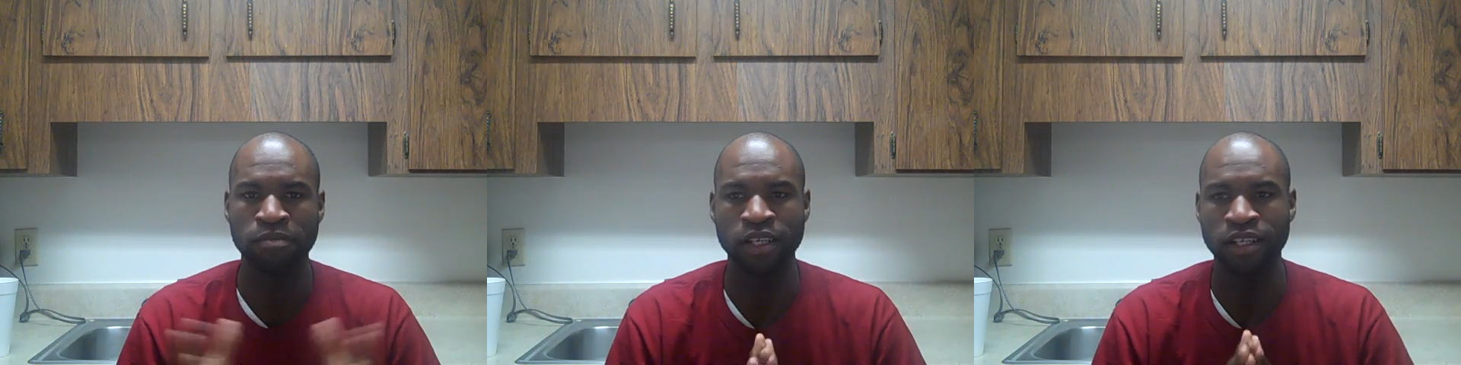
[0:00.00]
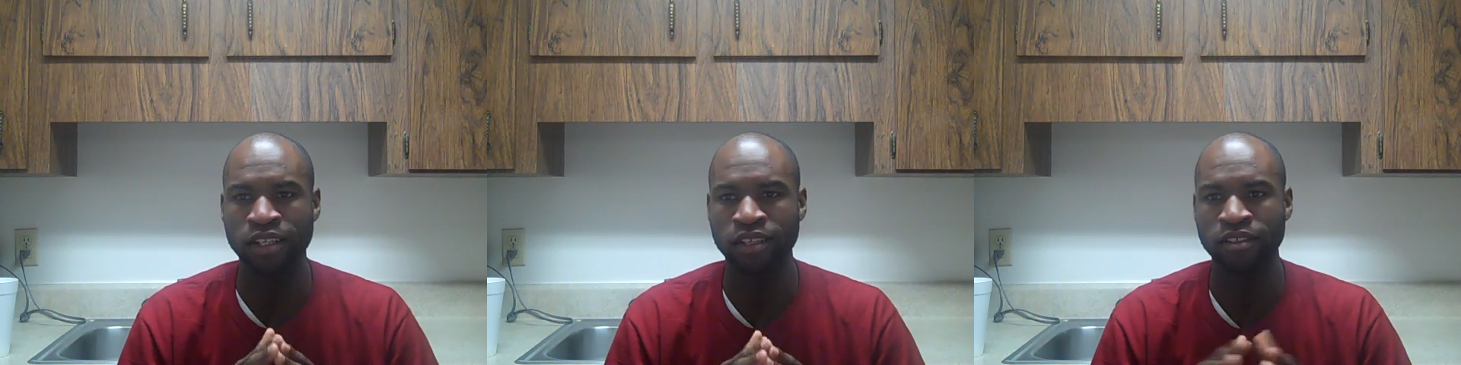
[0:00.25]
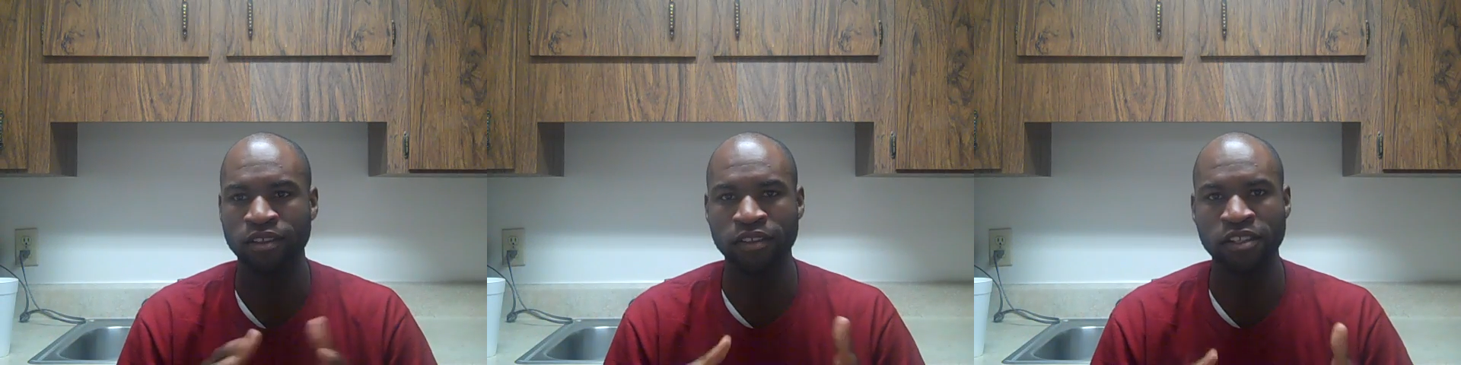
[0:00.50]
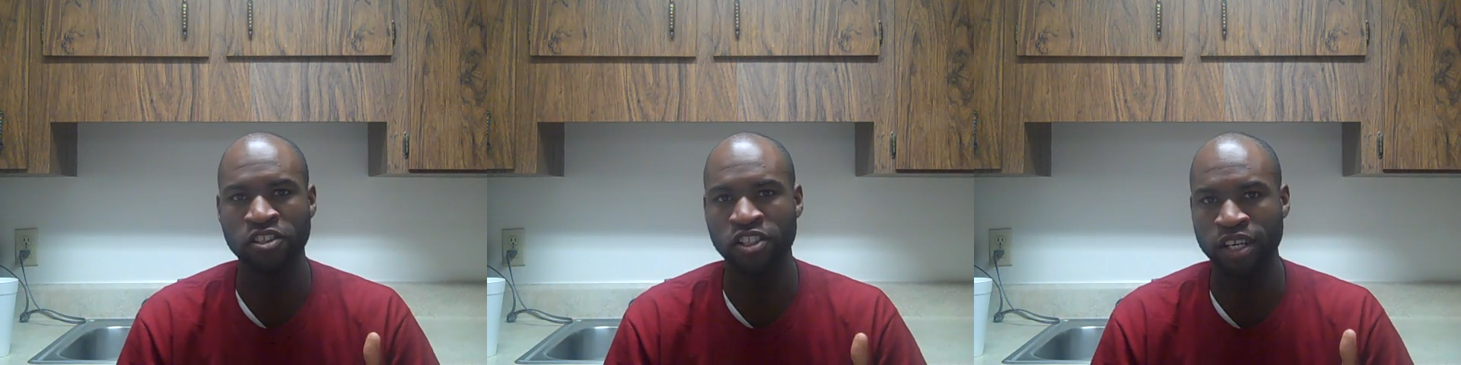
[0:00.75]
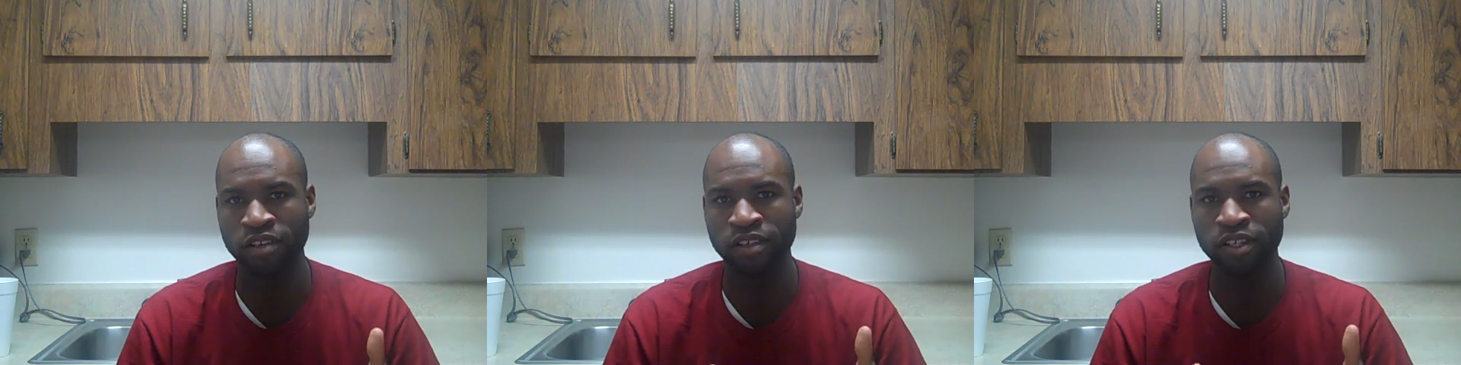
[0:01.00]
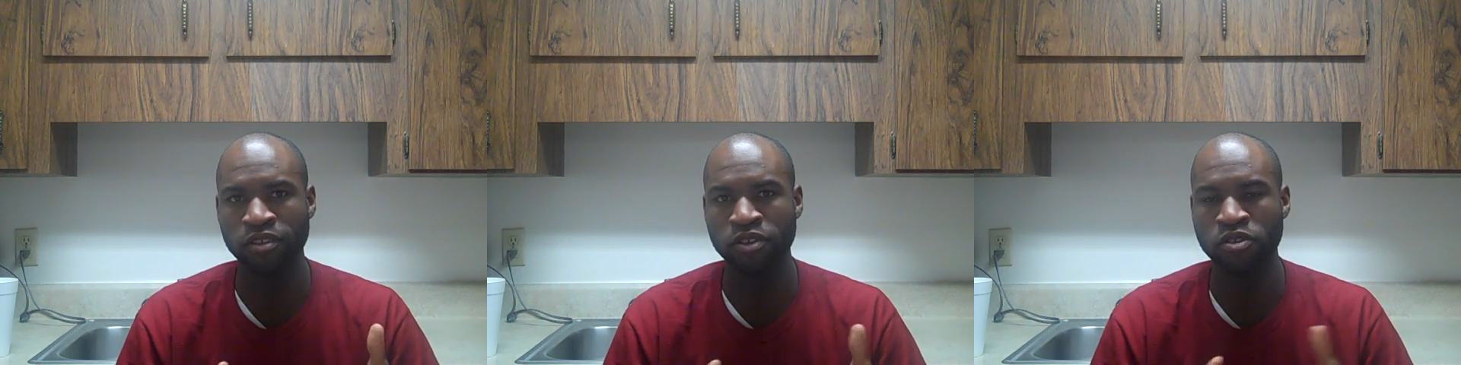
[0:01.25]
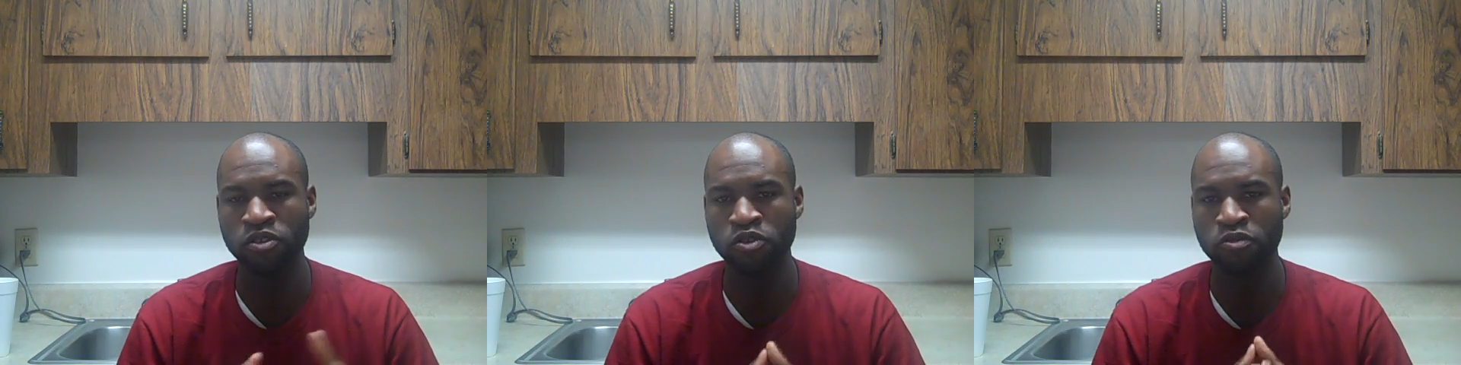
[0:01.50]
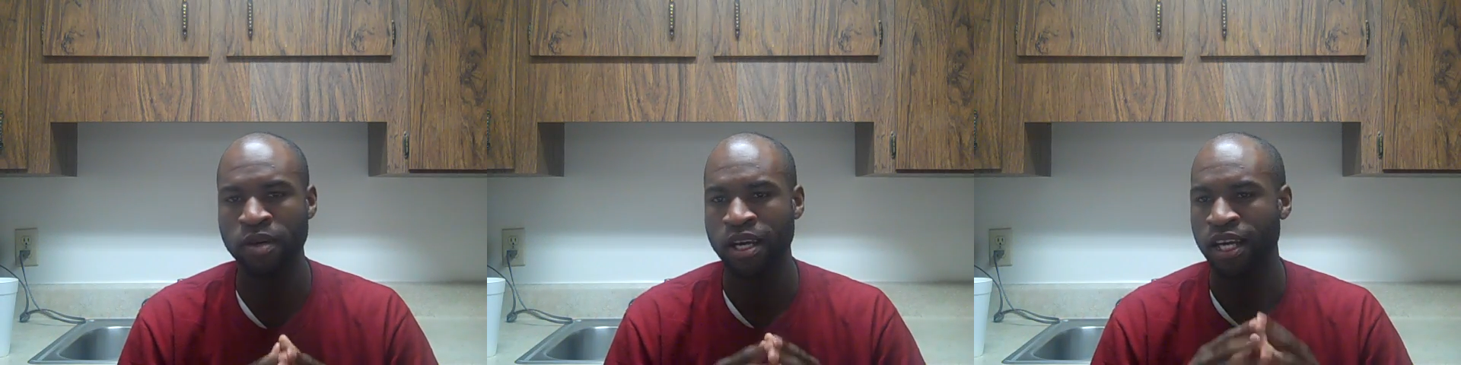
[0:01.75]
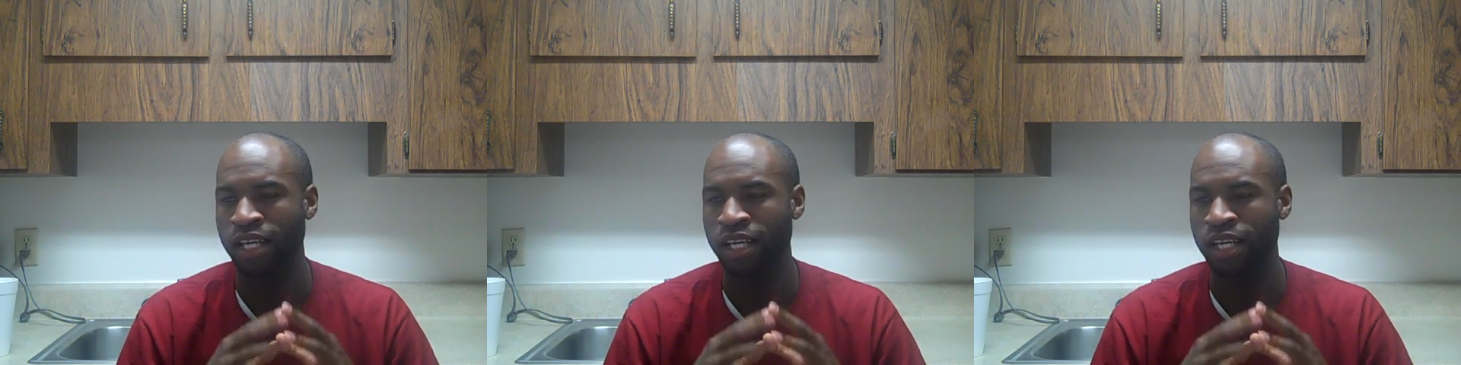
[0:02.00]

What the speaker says: on this channel here on YouTube.